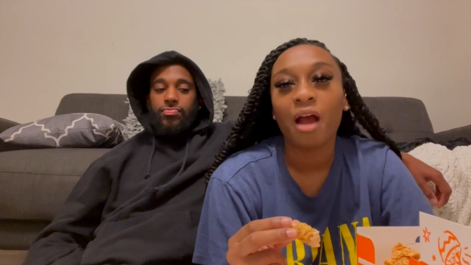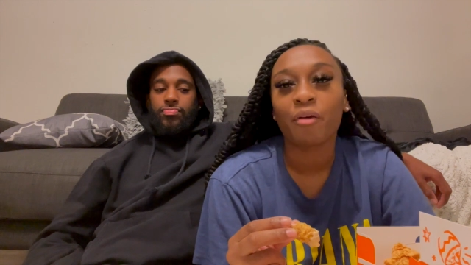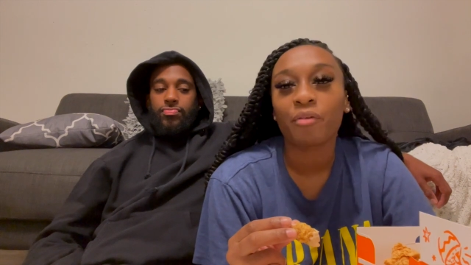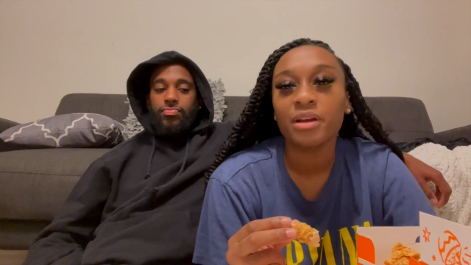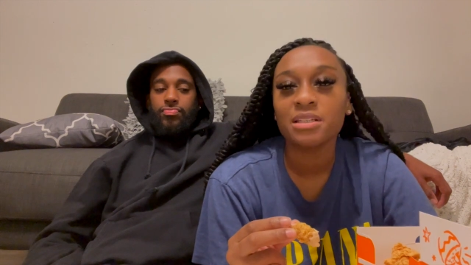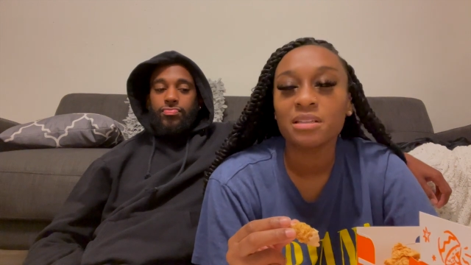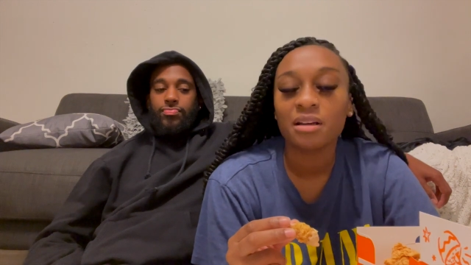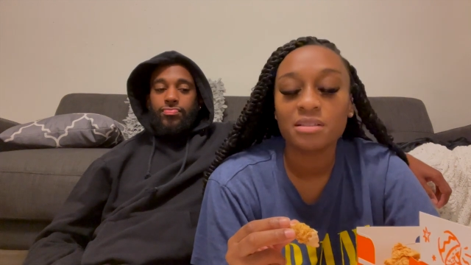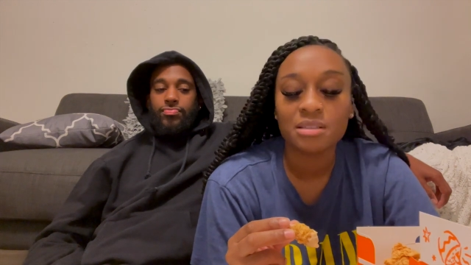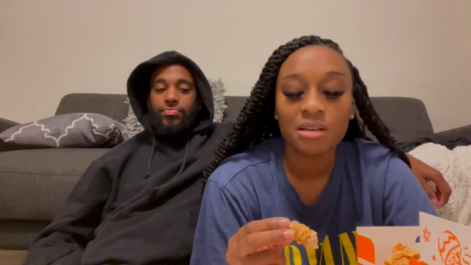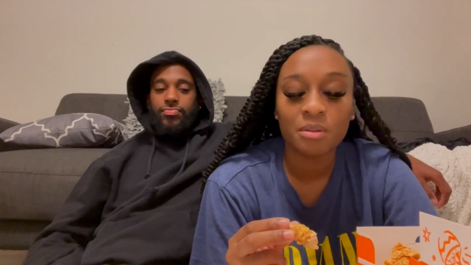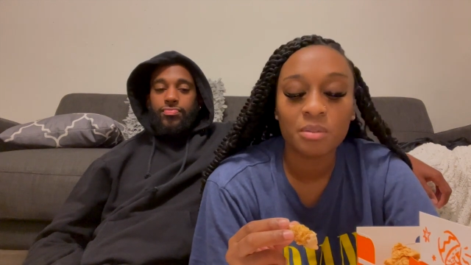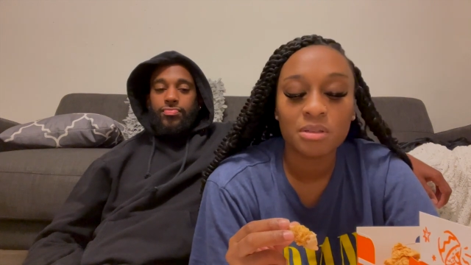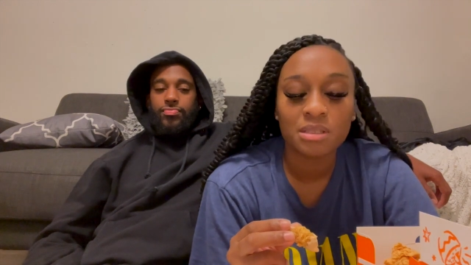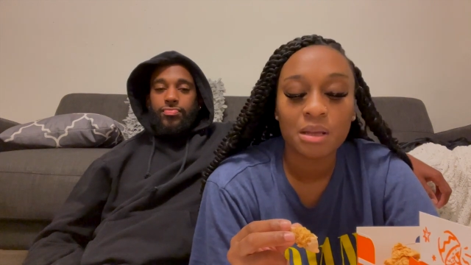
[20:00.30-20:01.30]
Speaker 1: I reached out to
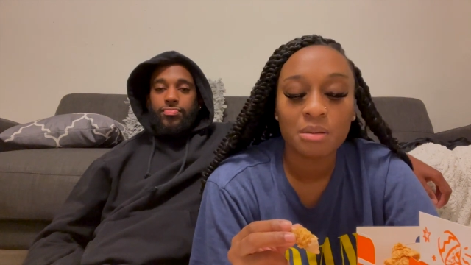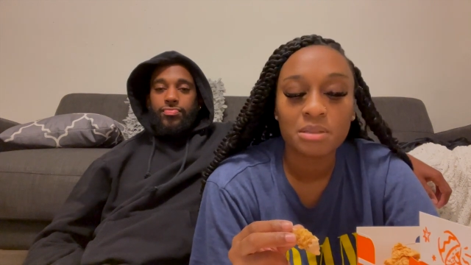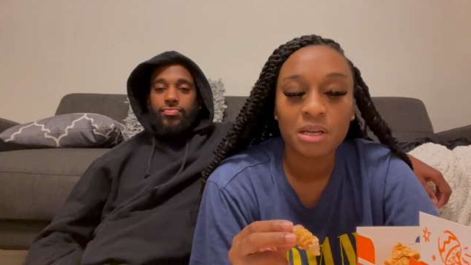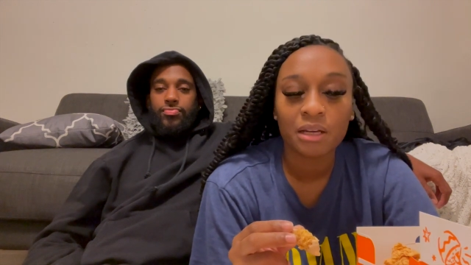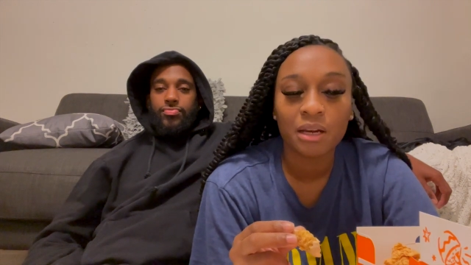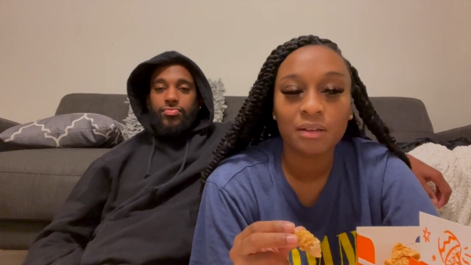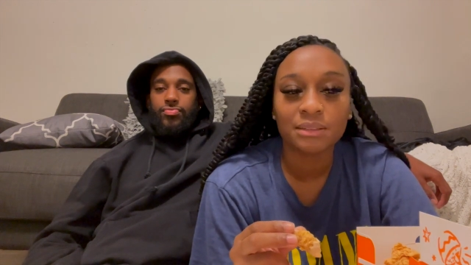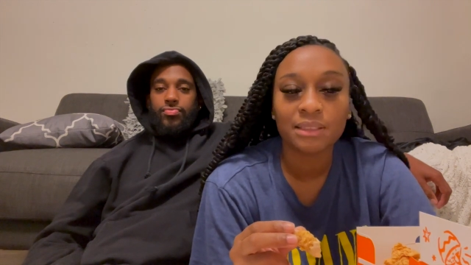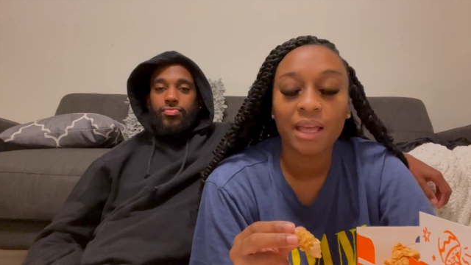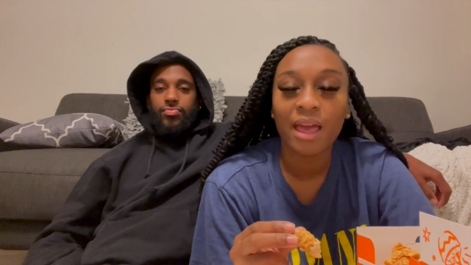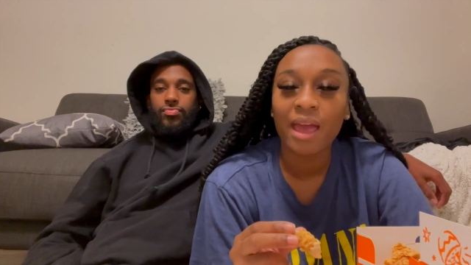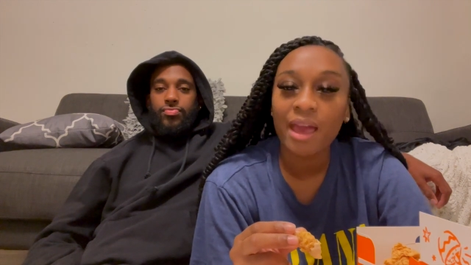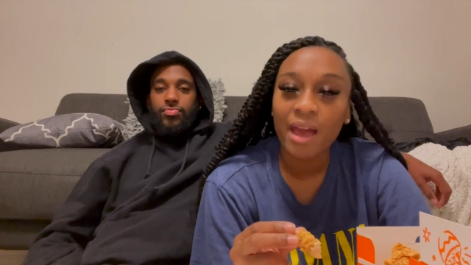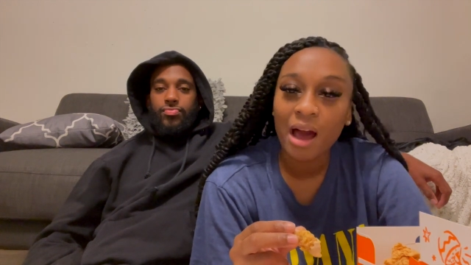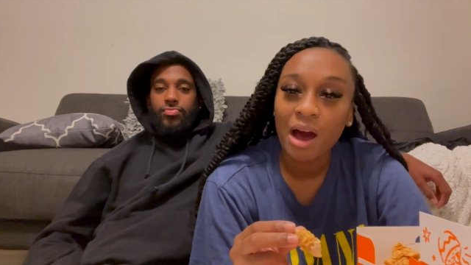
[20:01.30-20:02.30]
him on Snapchat and I was like,
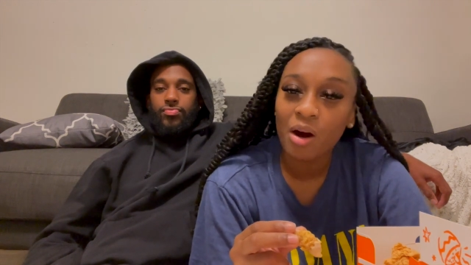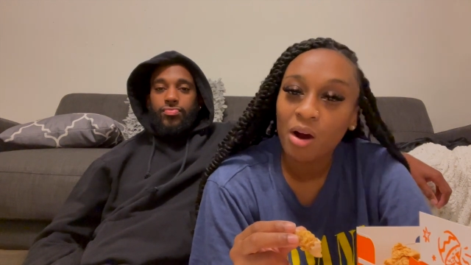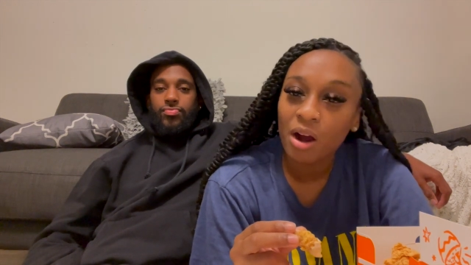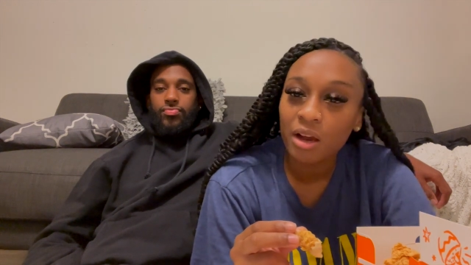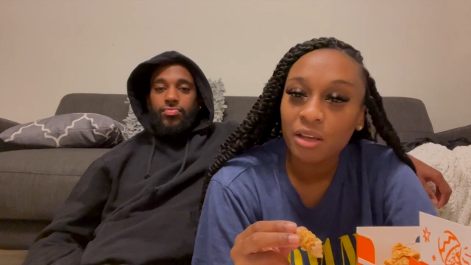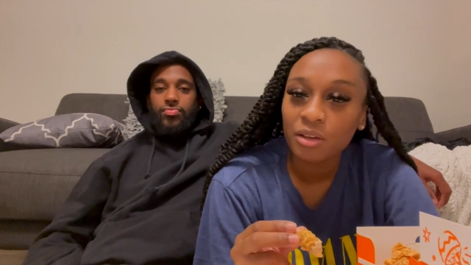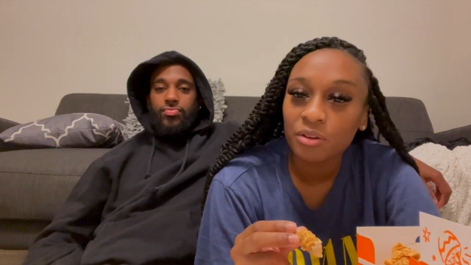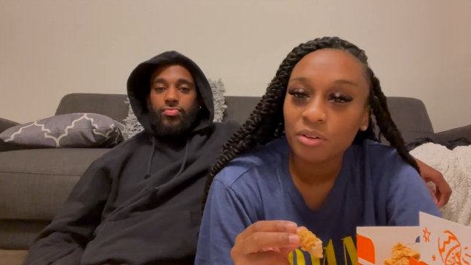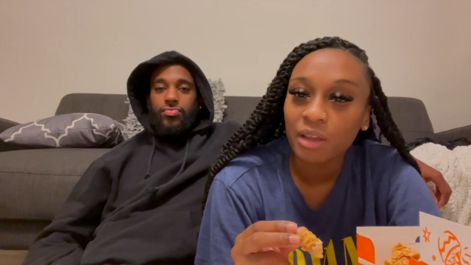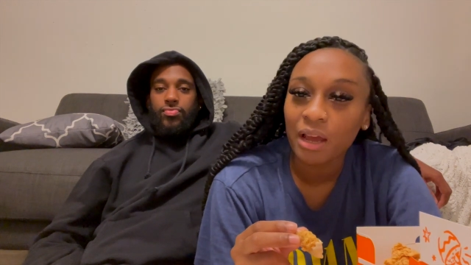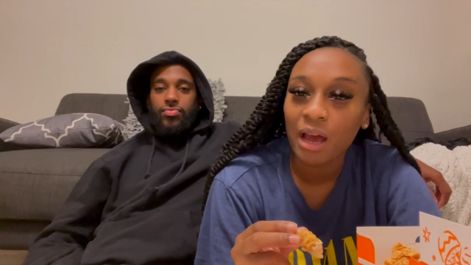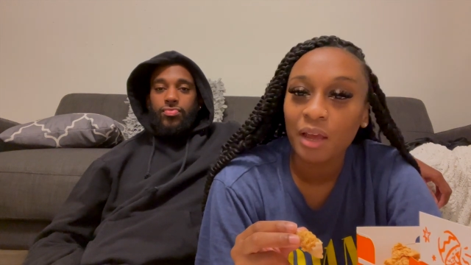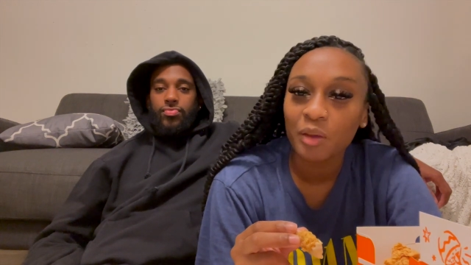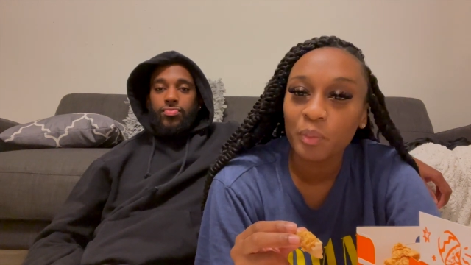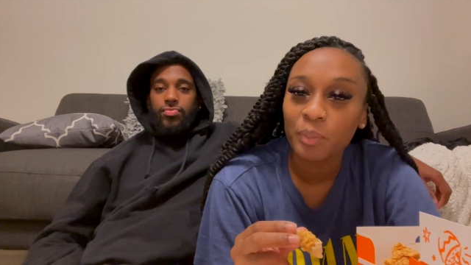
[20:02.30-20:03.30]
"Hey, how are you? Like,
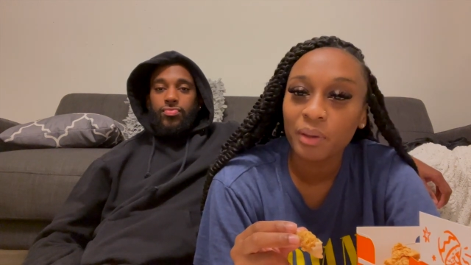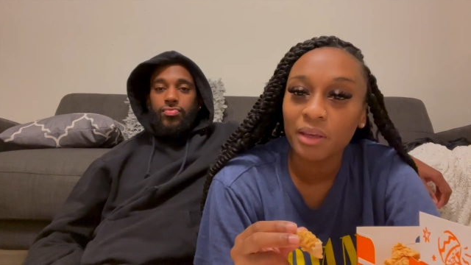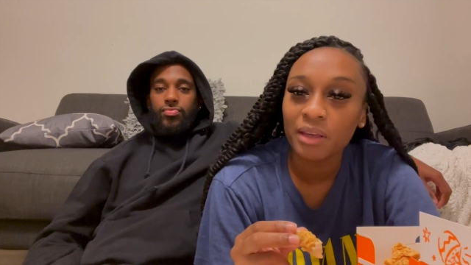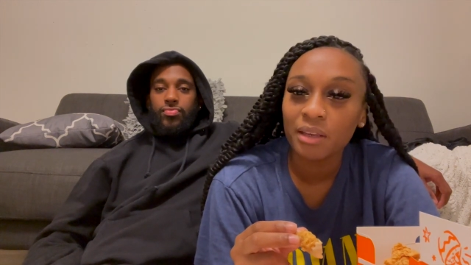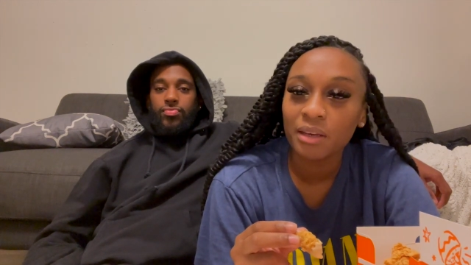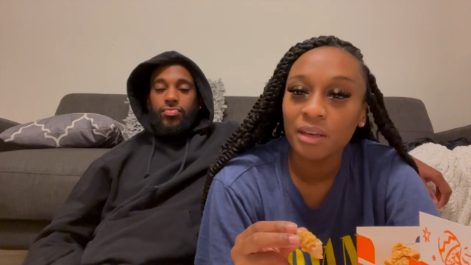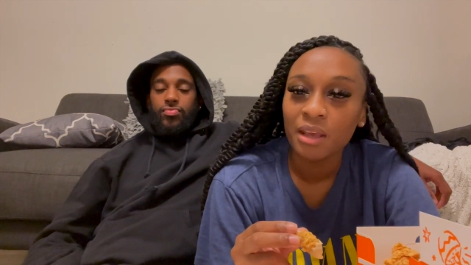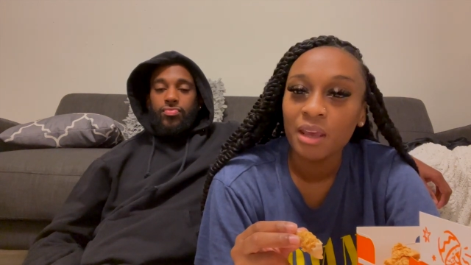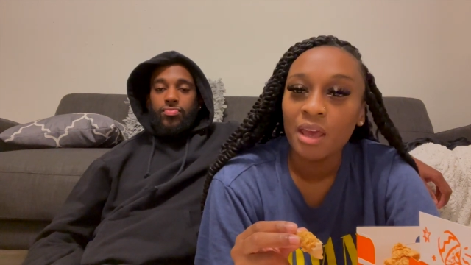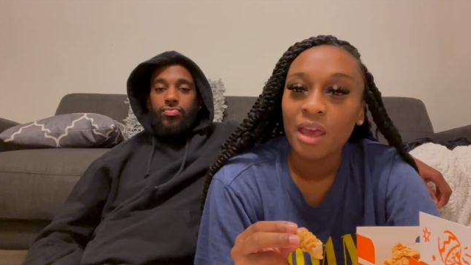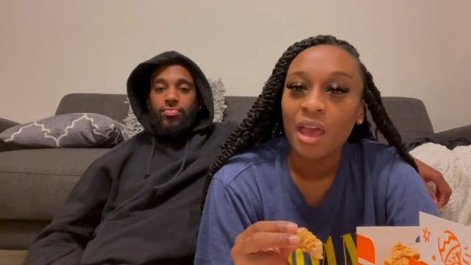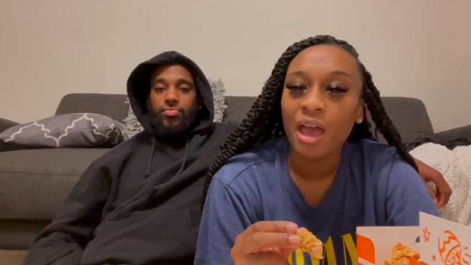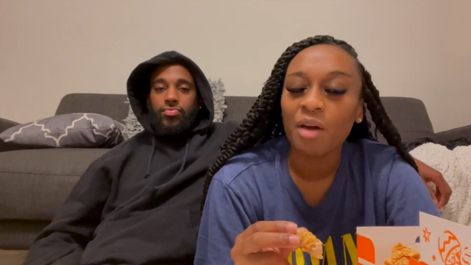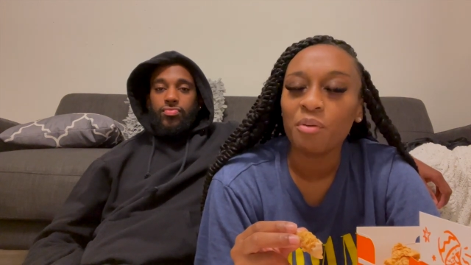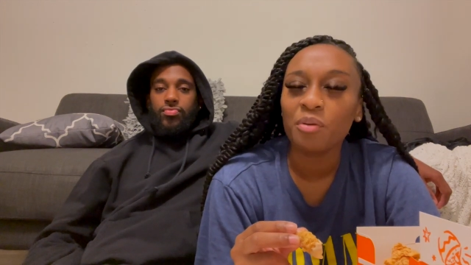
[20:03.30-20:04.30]
how you been?"
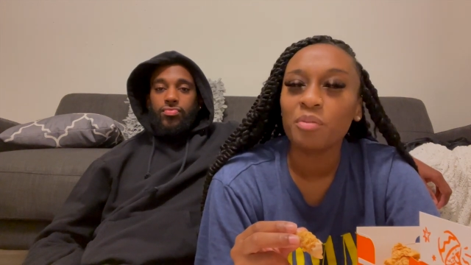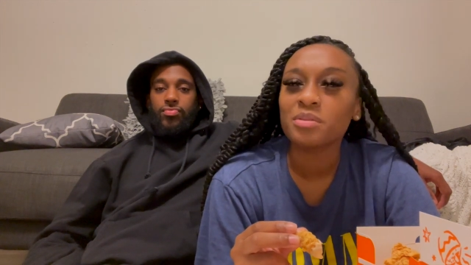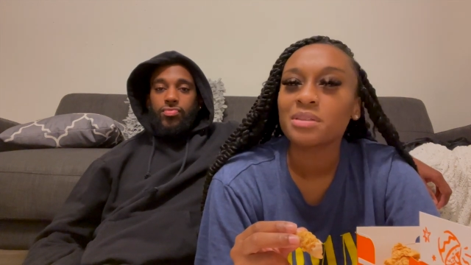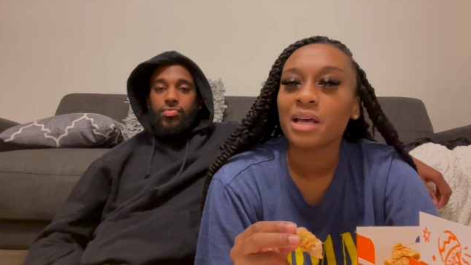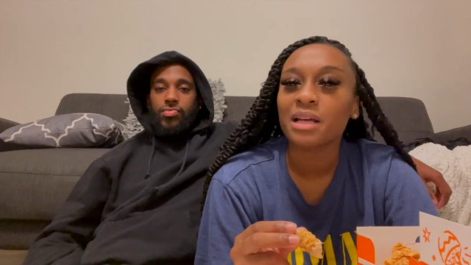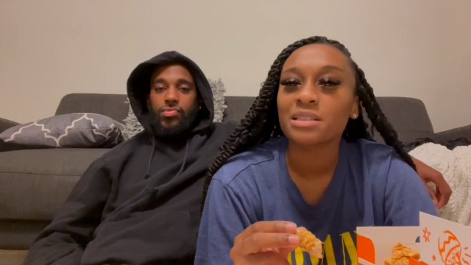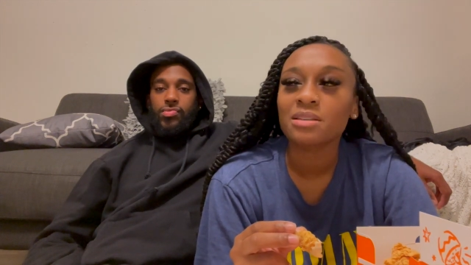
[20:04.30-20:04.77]
And we was like